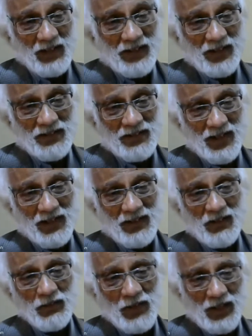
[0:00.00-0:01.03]
tested,
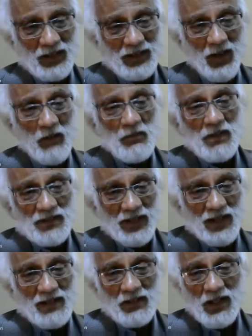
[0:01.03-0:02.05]
you know, the government
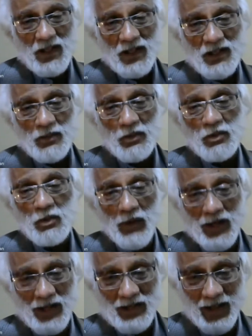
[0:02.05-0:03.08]
says uh, you do
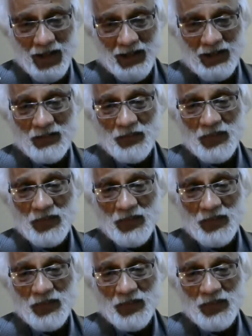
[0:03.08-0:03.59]
quarantine.